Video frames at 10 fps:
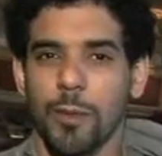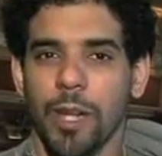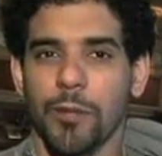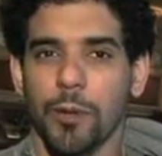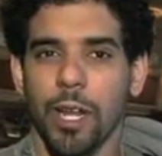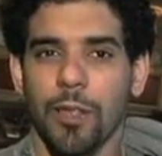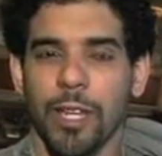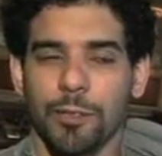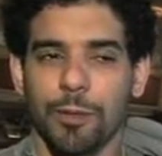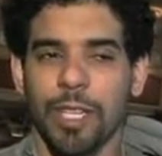I mean, I do a lot of
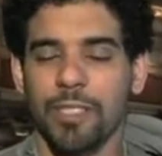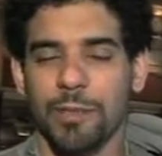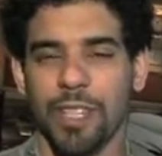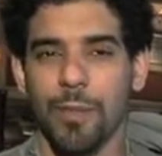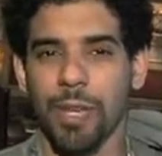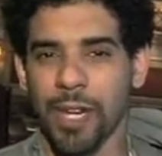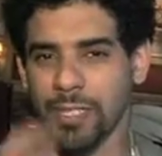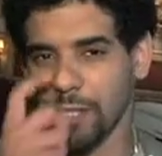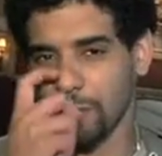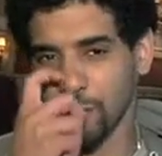things where things upset me and
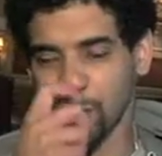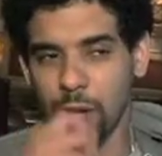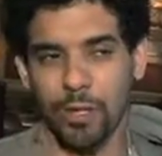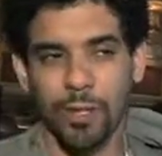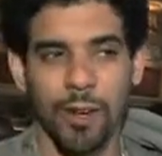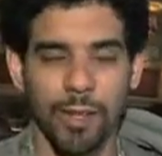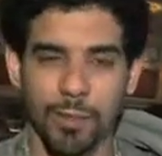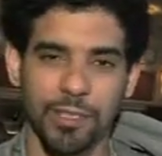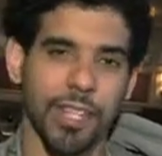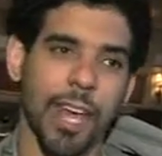I self-destruct. You know, I'll
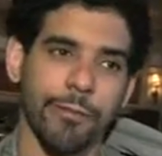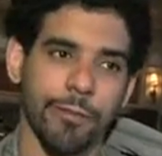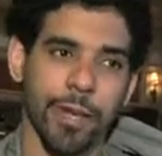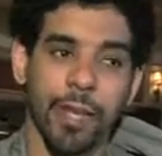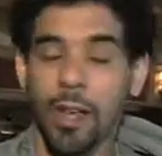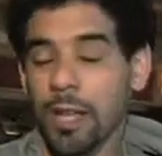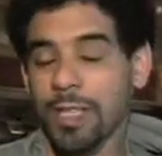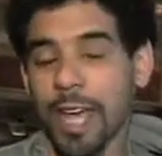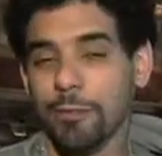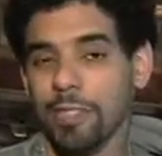get upset from like
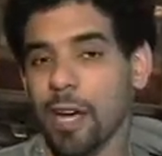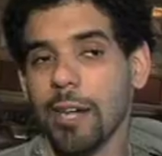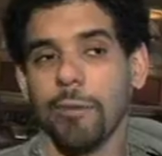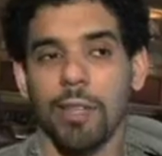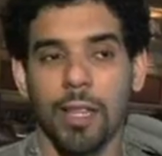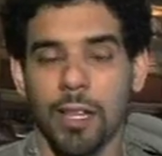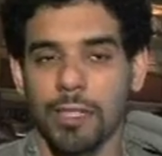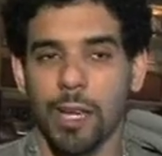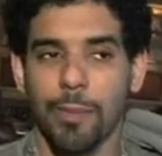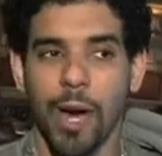like the hand with Scotty. We, I
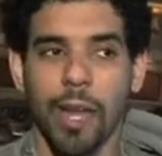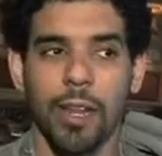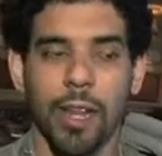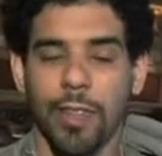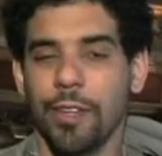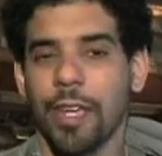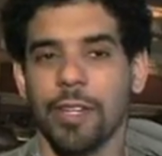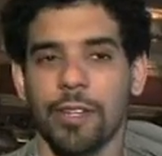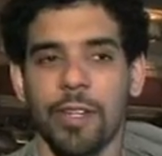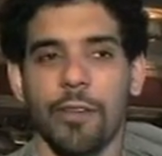lost that pot, and had the day
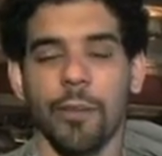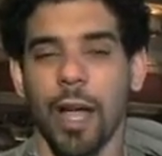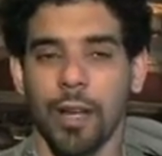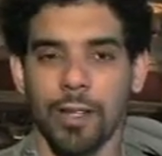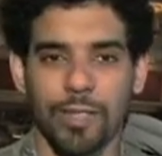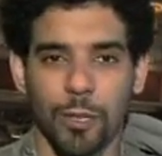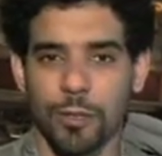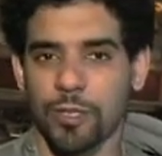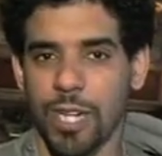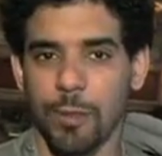continued, I'm not going to
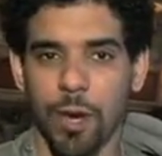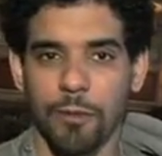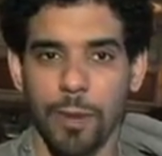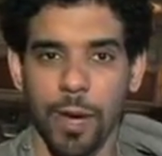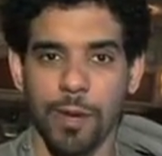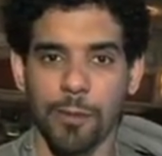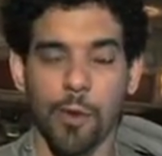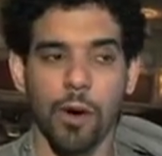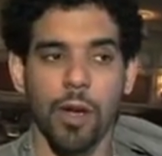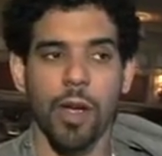tilt or steam off about it
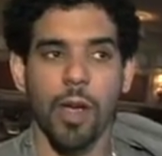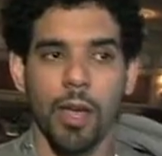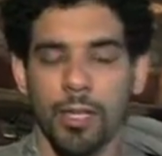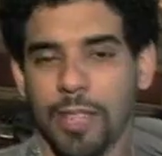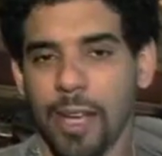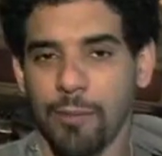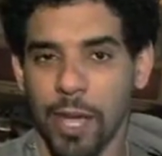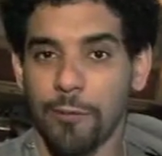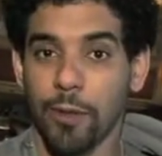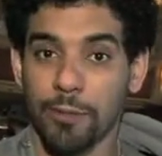anymore because I am
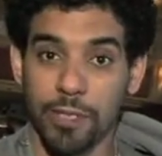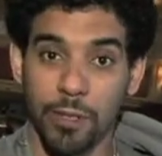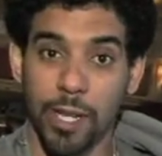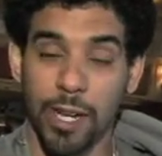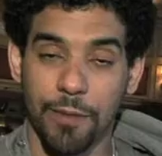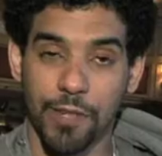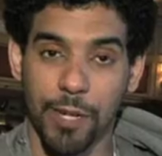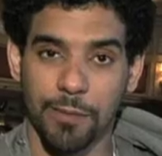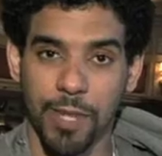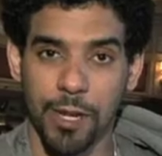thankful I'm still in and have
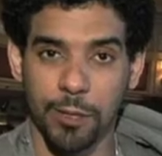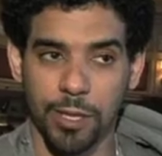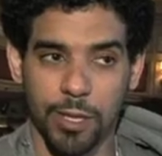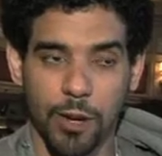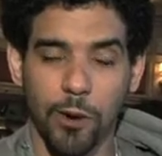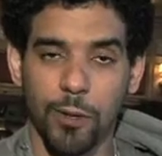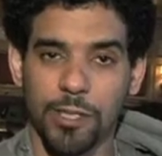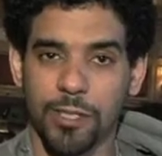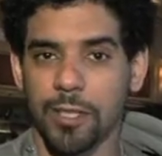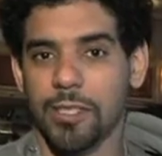chips, and I know that the goal
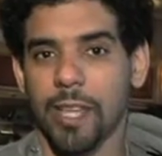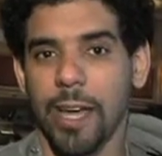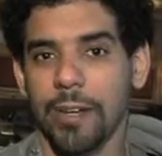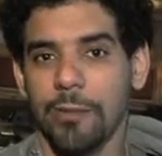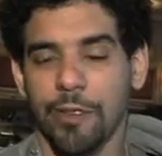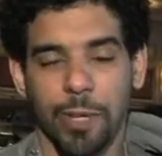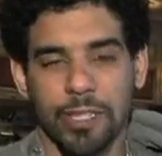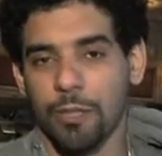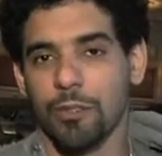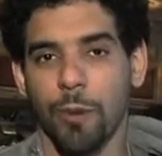is still in sight. And just
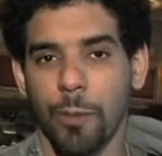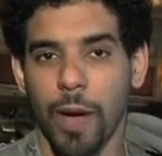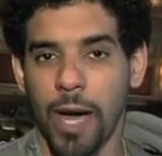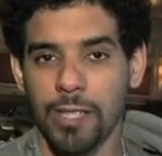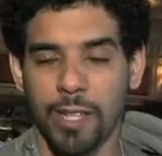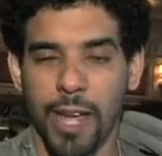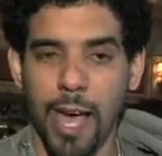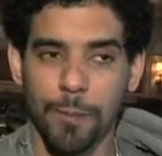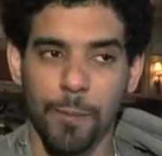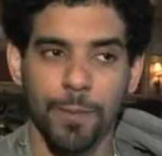because I lose one pot, it's going to
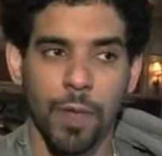happen.